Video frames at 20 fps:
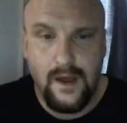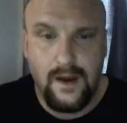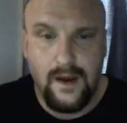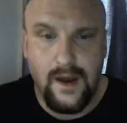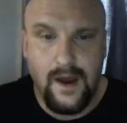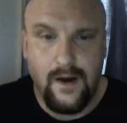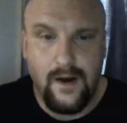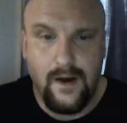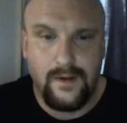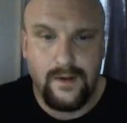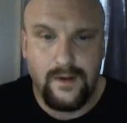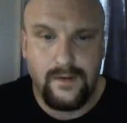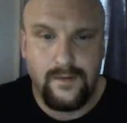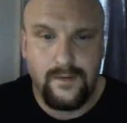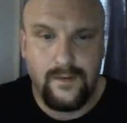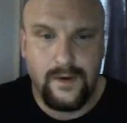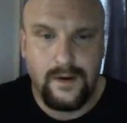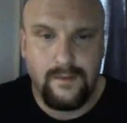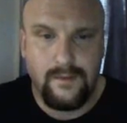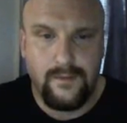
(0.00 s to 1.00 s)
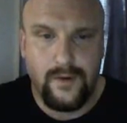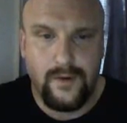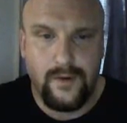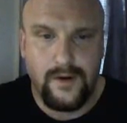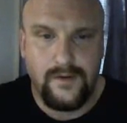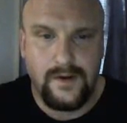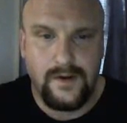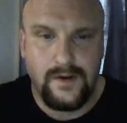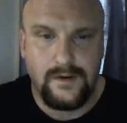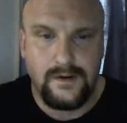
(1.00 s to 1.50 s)
Now one point
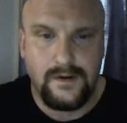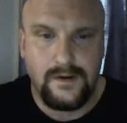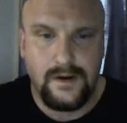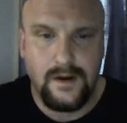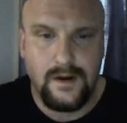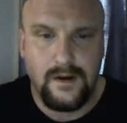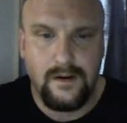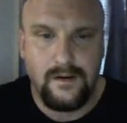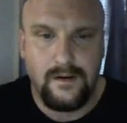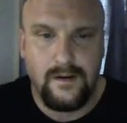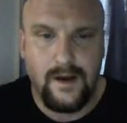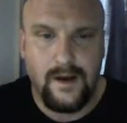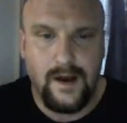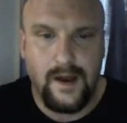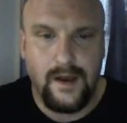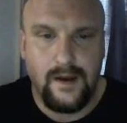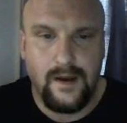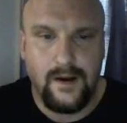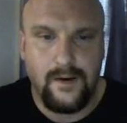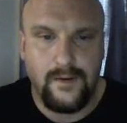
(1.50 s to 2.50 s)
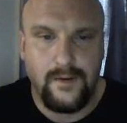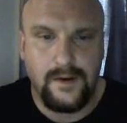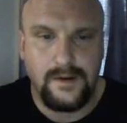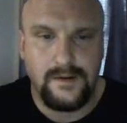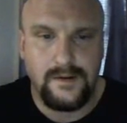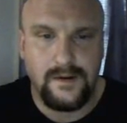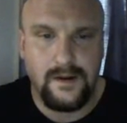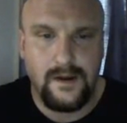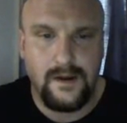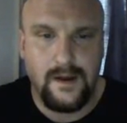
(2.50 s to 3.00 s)
of interest here, I
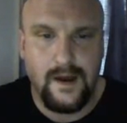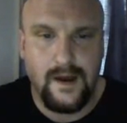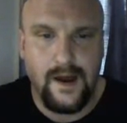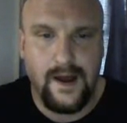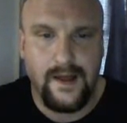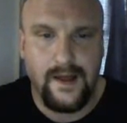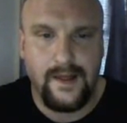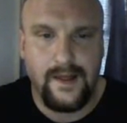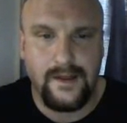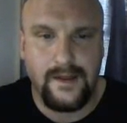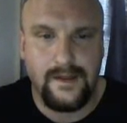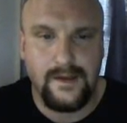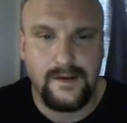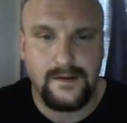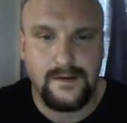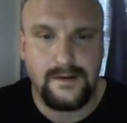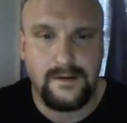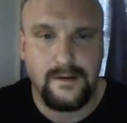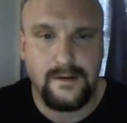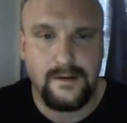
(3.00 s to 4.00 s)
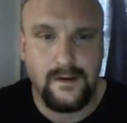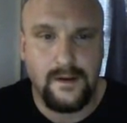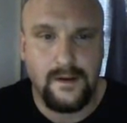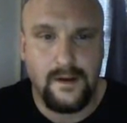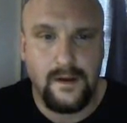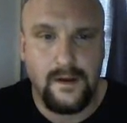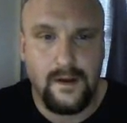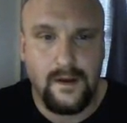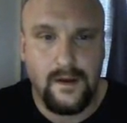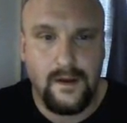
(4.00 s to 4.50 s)
always highlight this
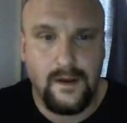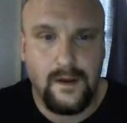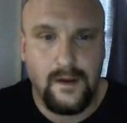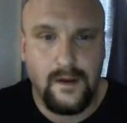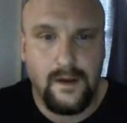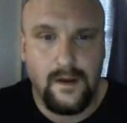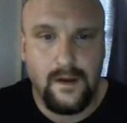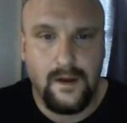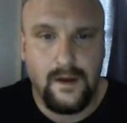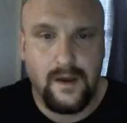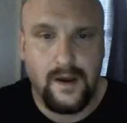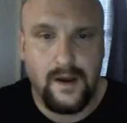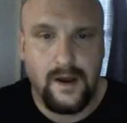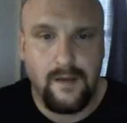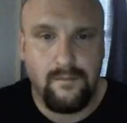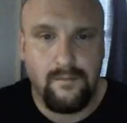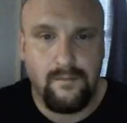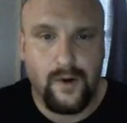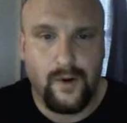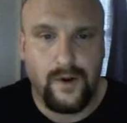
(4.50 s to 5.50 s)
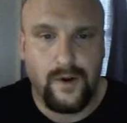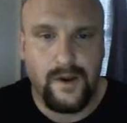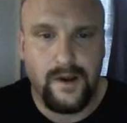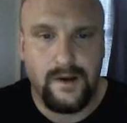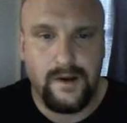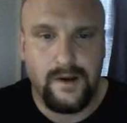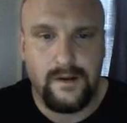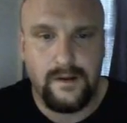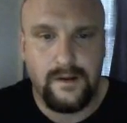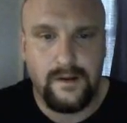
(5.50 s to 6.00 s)
and I bold
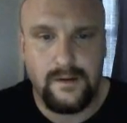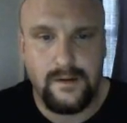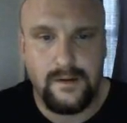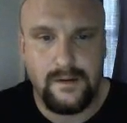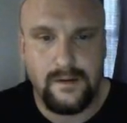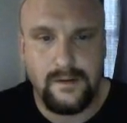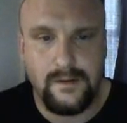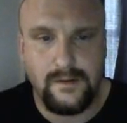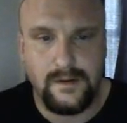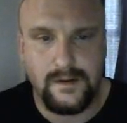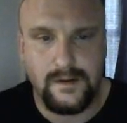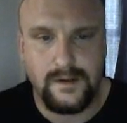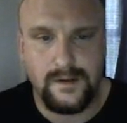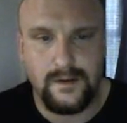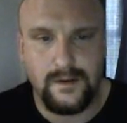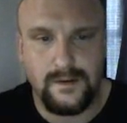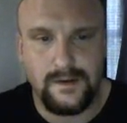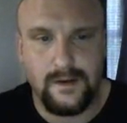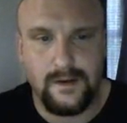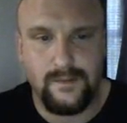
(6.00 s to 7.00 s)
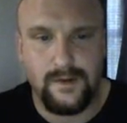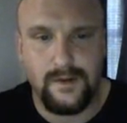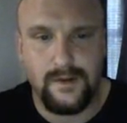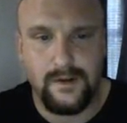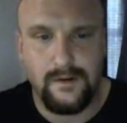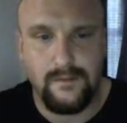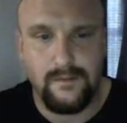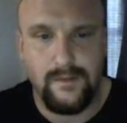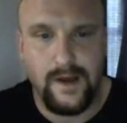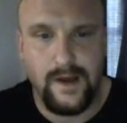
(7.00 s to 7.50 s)
it. This shows up a
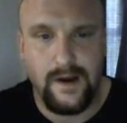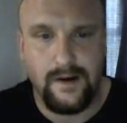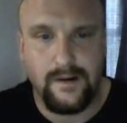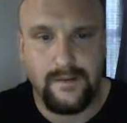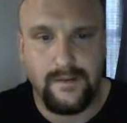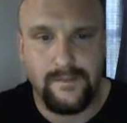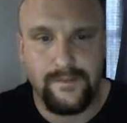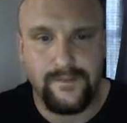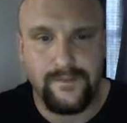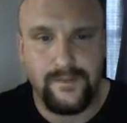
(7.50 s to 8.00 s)
little better.